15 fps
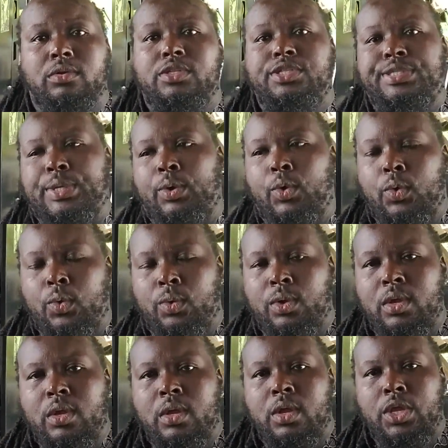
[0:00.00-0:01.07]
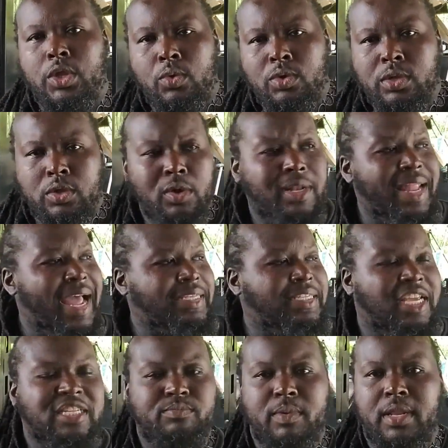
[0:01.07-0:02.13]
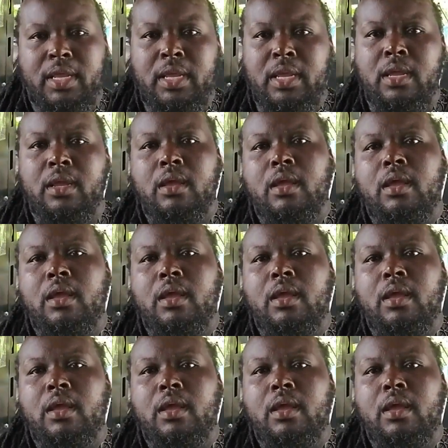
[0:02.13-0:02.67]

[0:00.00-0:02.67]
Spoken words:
So utilizing as many